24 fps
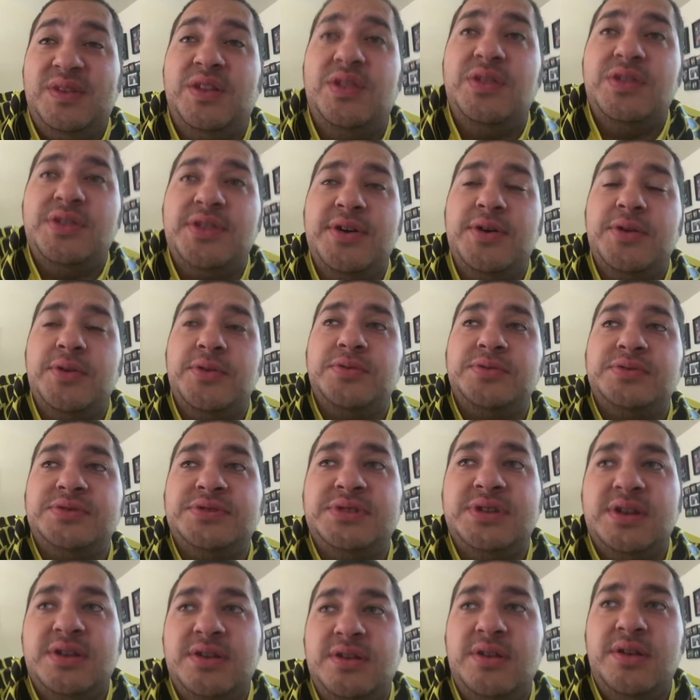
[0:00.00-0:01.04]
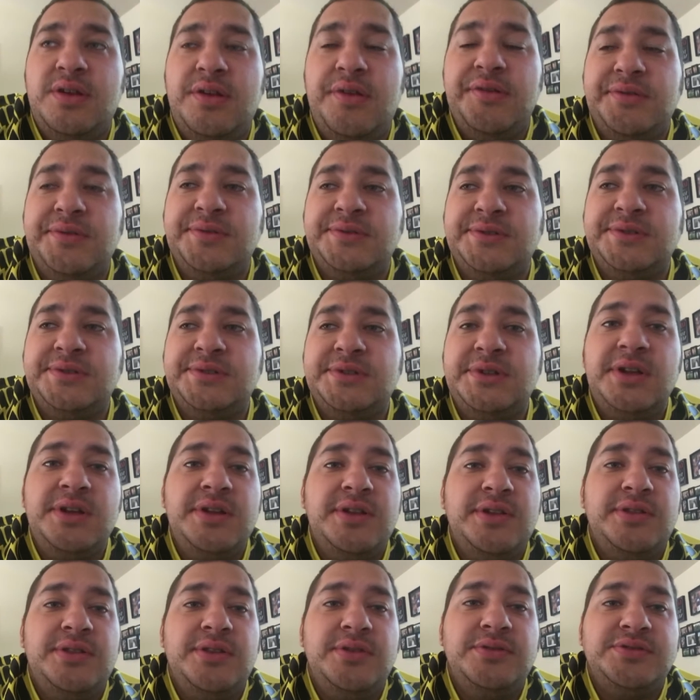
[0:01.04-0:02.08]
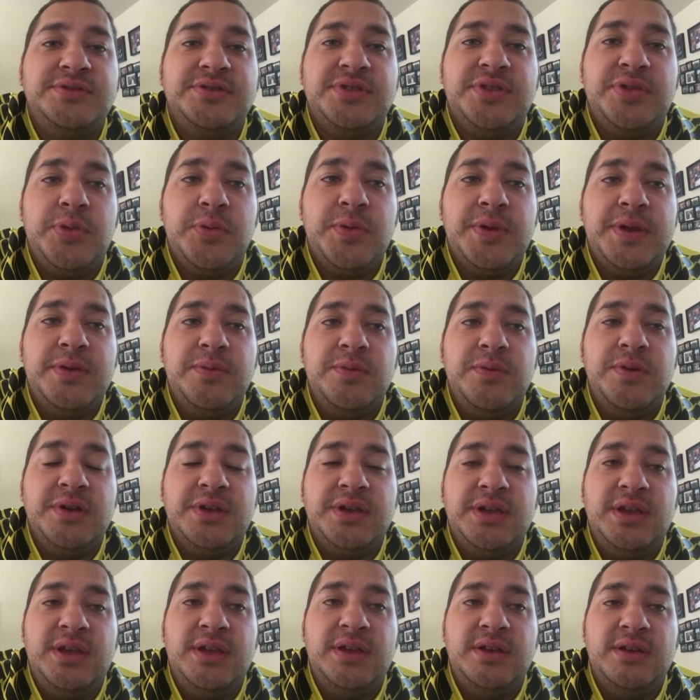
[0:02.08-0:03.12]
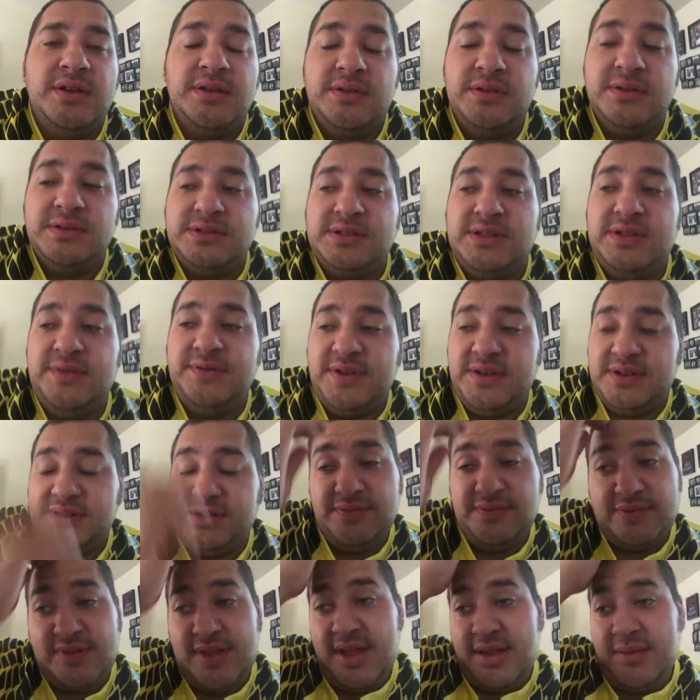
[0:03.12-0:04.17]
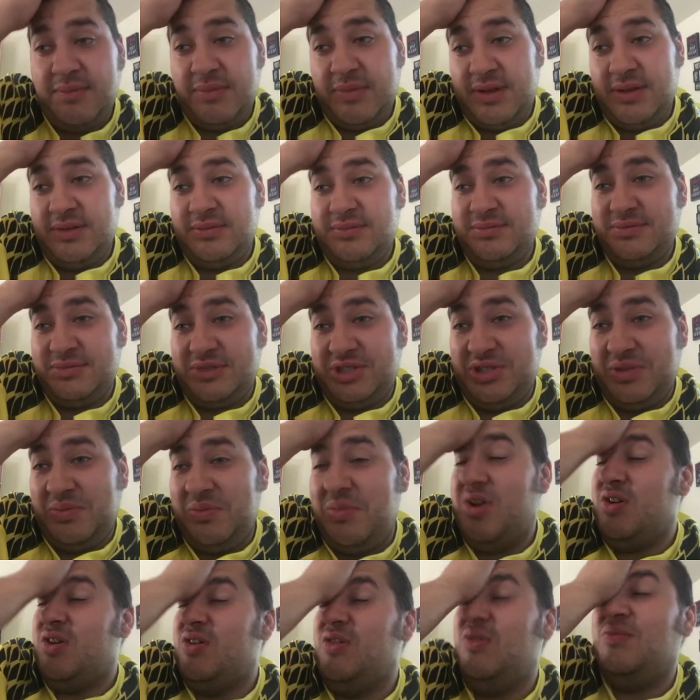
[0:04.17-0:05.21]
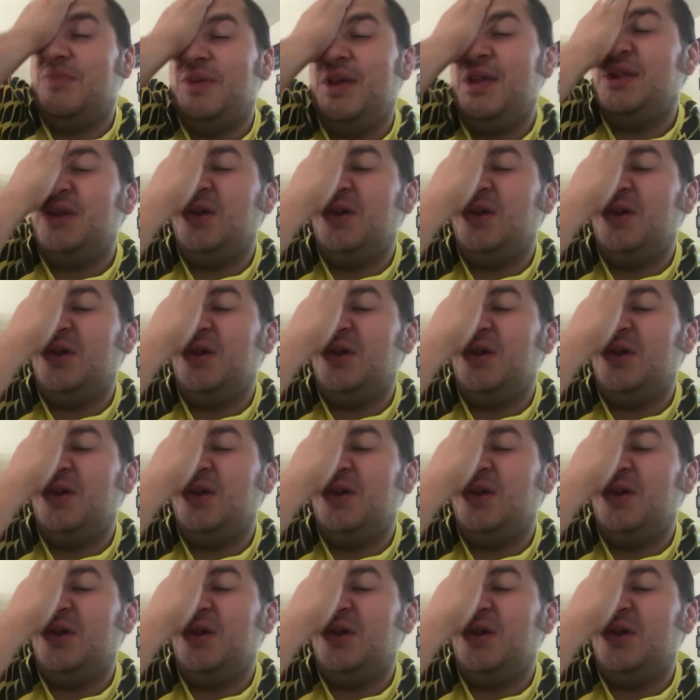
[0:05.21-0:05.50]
those three rookie defensive linemen tomorrow and